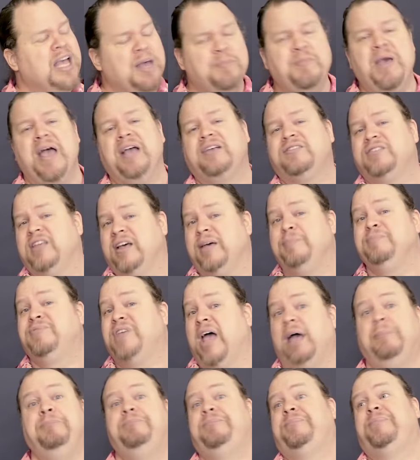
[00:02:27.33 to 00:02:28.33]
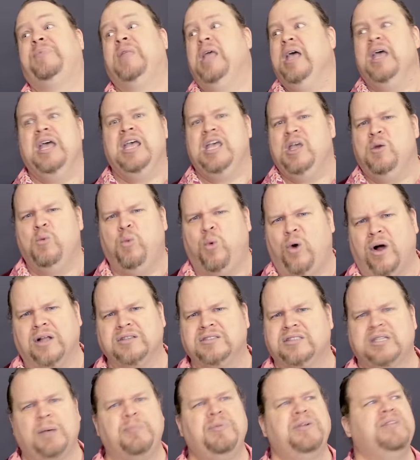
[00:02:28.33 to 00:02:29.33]
It makes him say, hmm, he
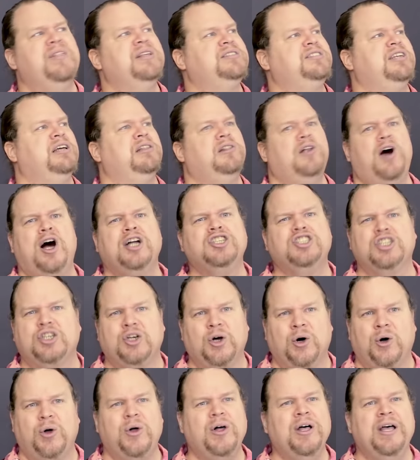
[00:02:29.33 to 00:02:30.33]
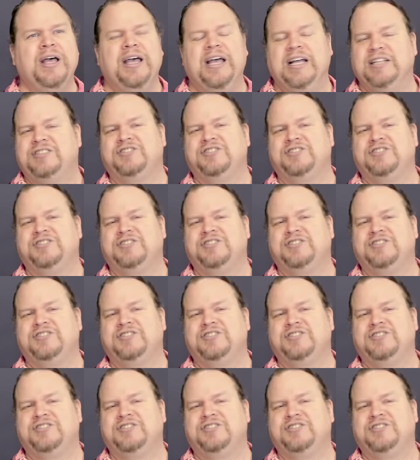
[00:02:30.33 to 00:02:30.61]
wants something that's illogical.